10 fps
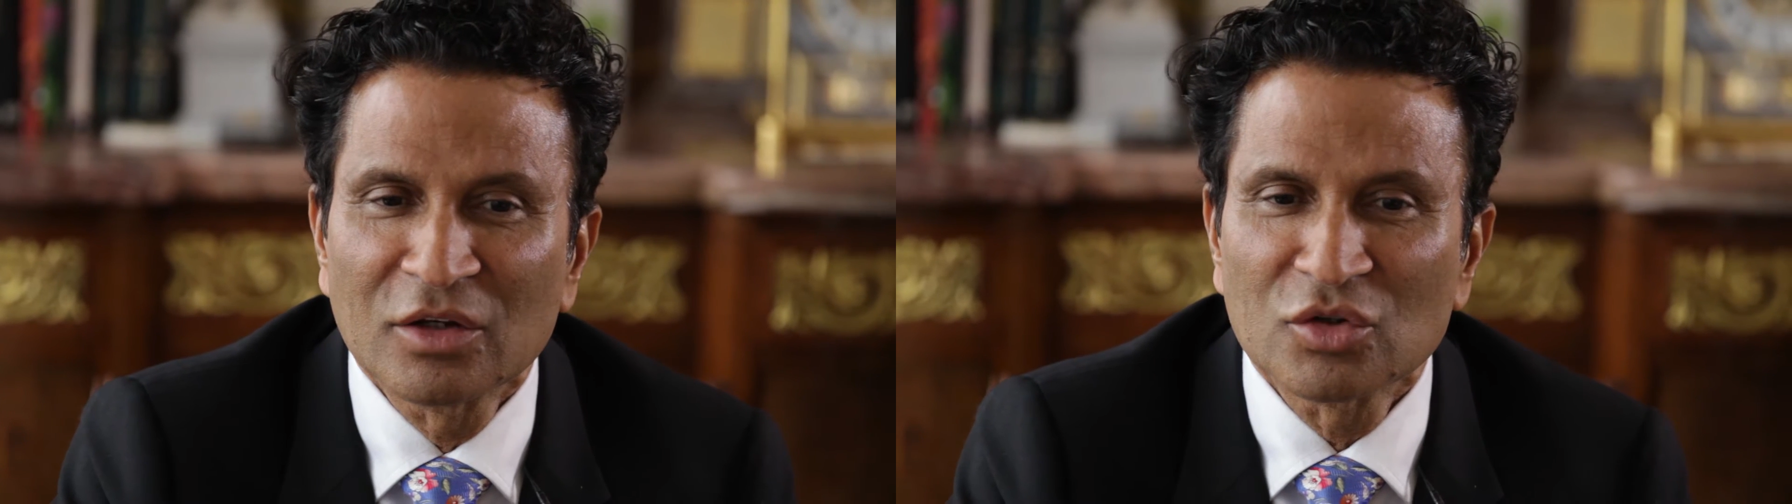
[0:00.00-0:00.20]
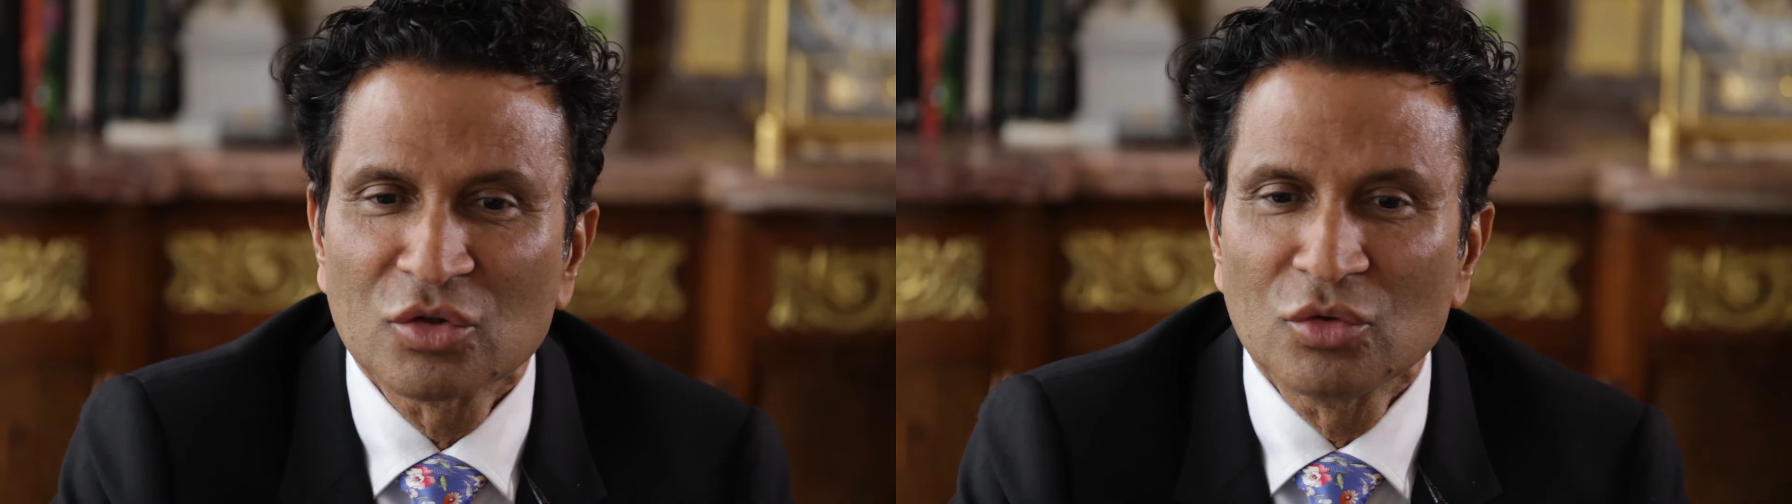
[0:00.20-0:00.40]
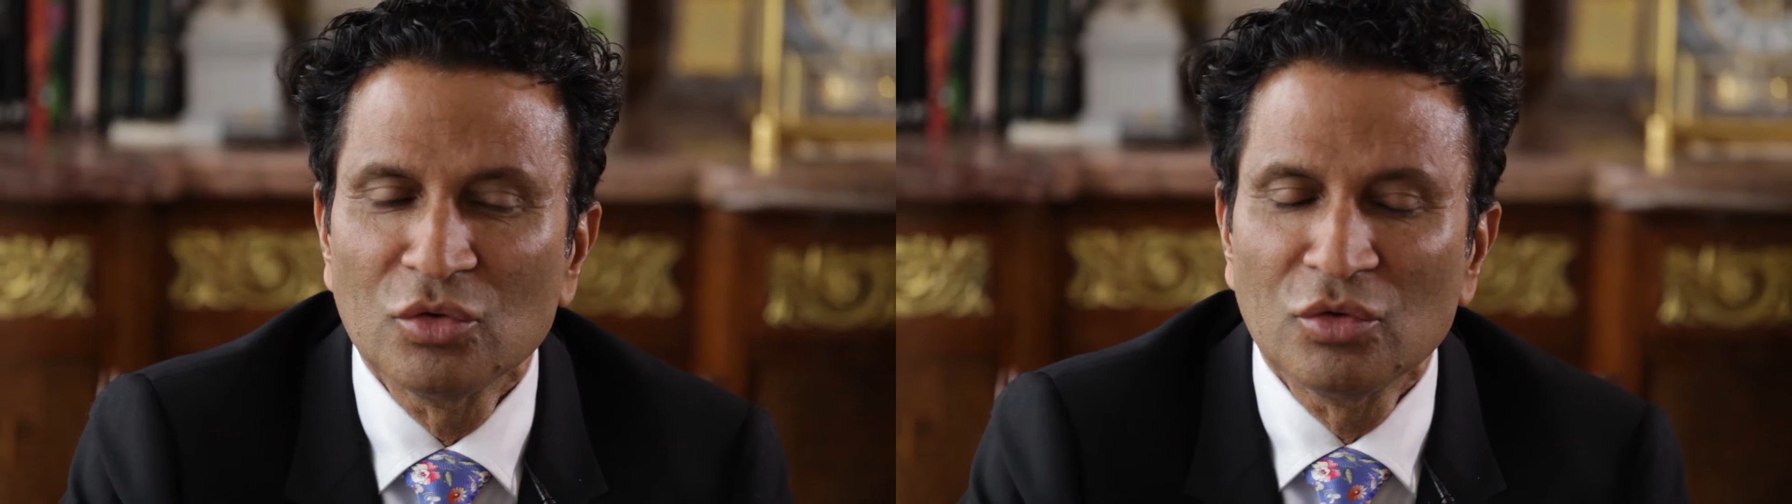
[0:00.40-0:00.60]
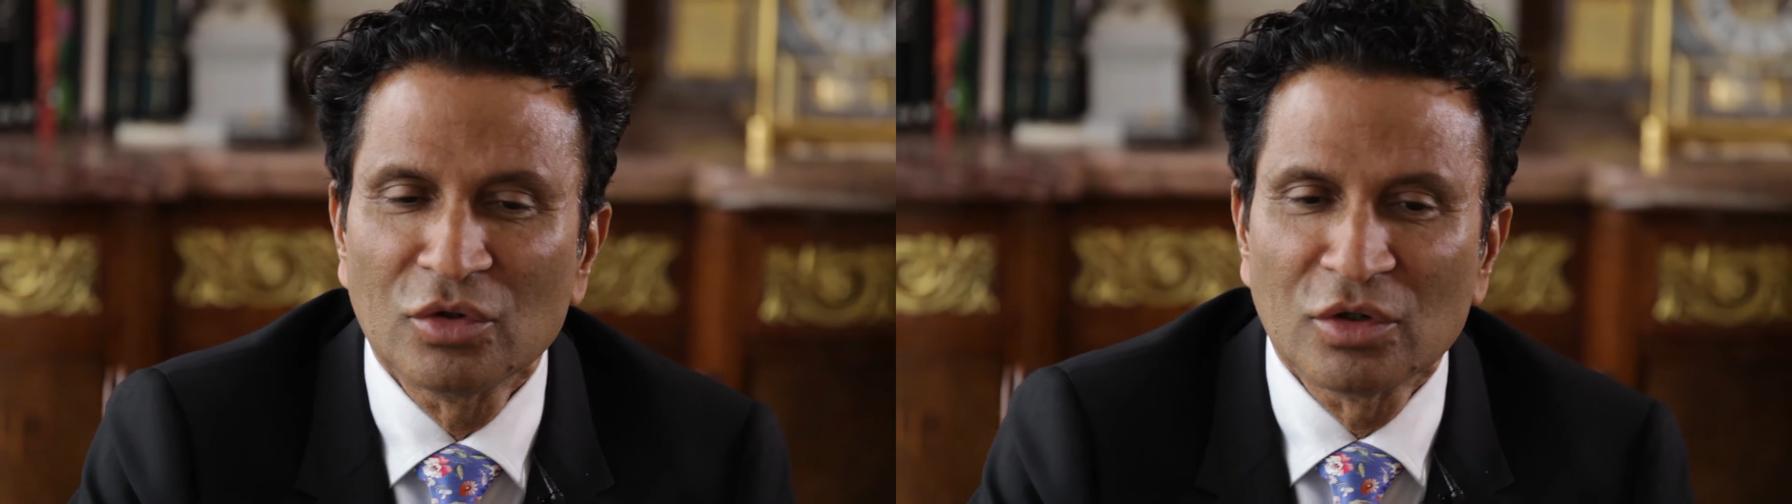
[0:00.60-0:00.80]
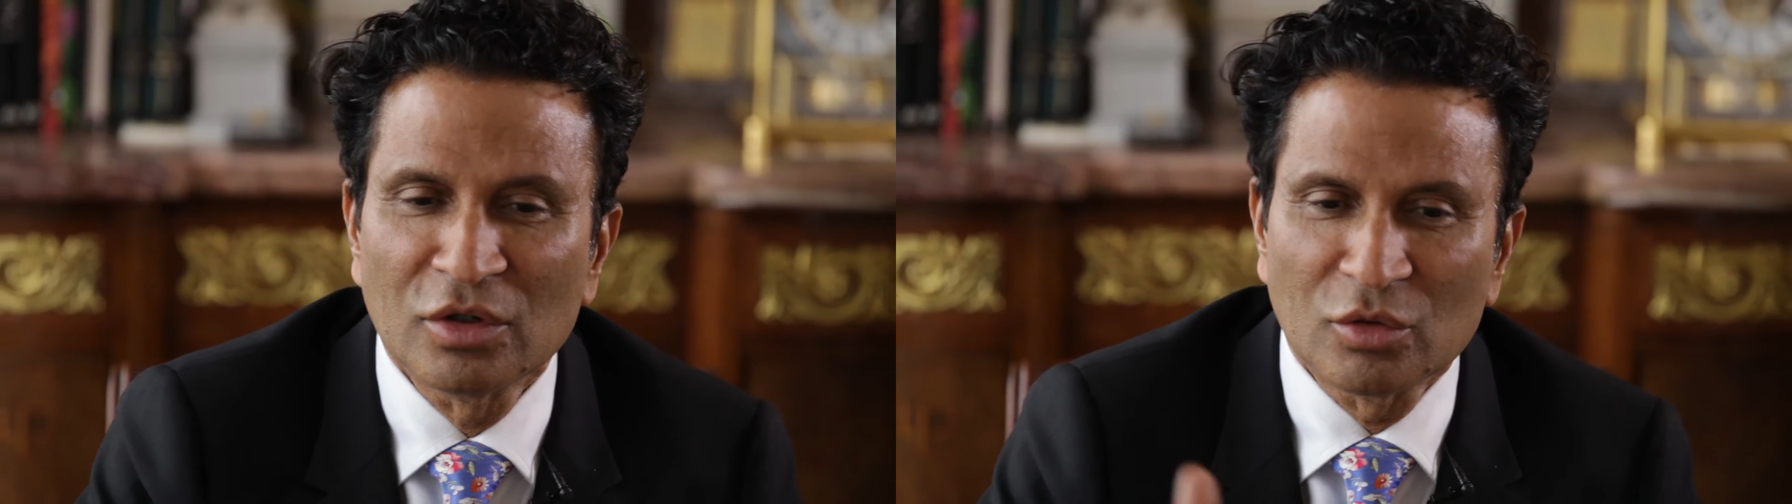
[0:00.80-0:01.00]
to
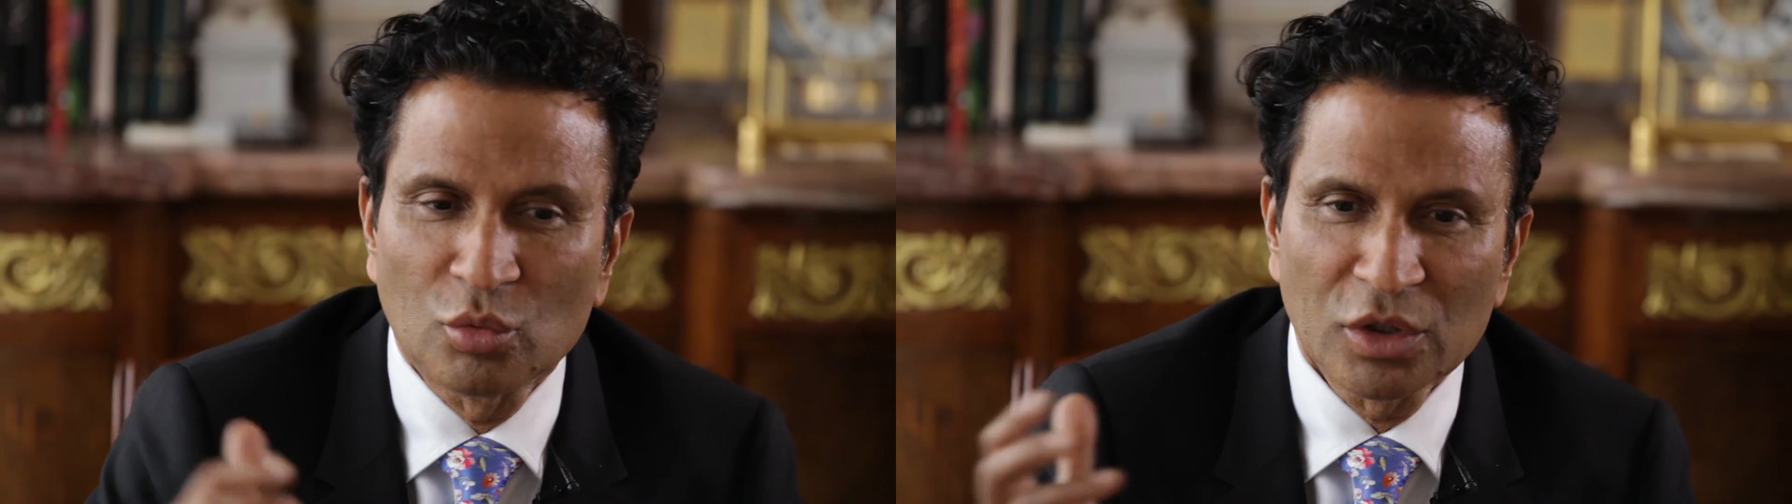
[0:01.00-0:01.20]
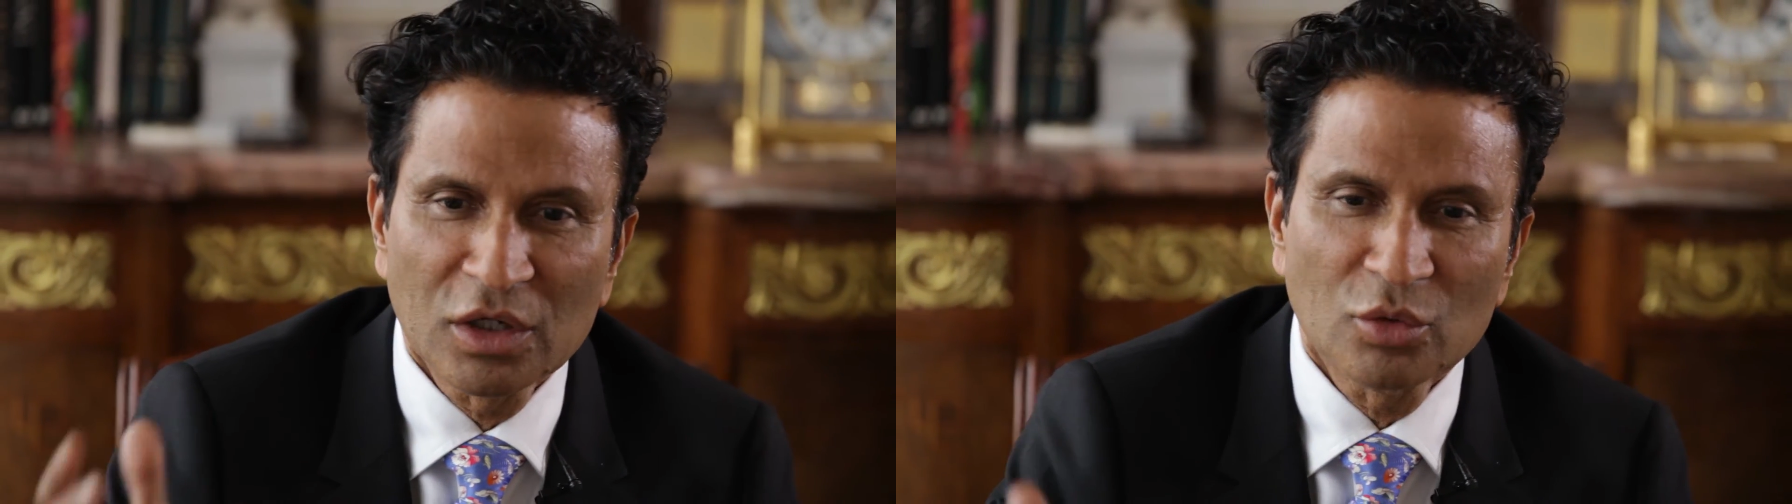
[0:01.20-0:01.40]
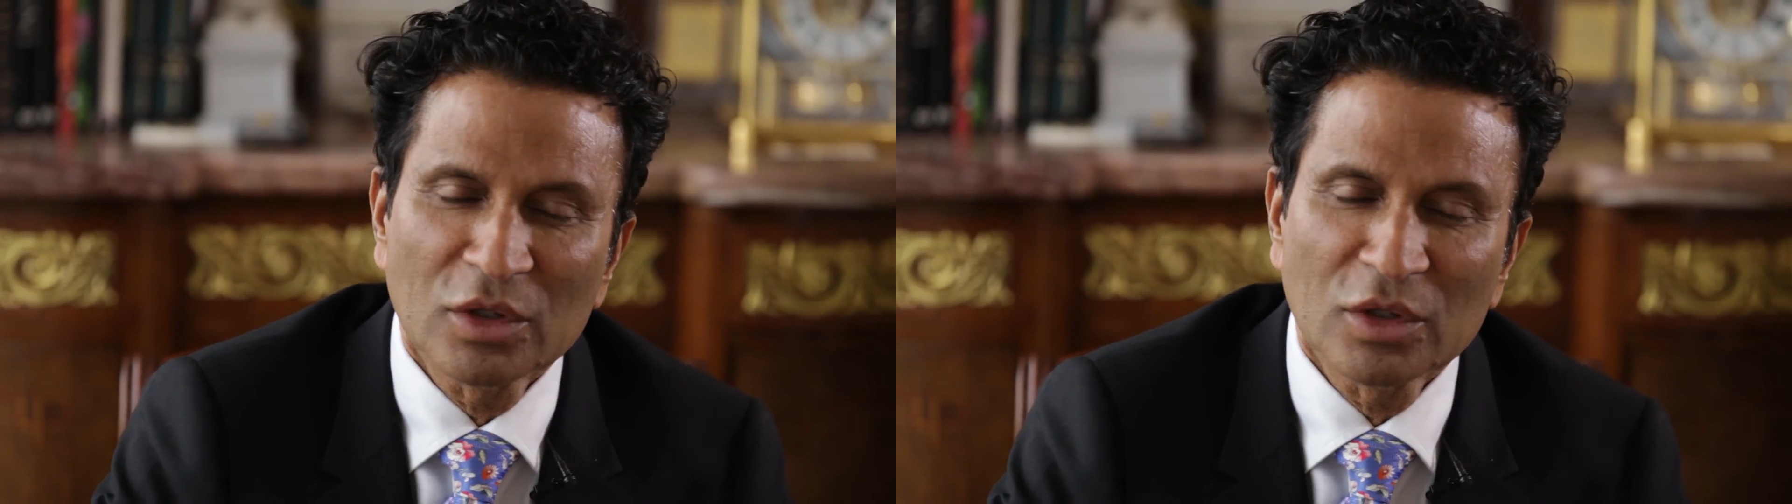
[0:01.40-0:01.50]
work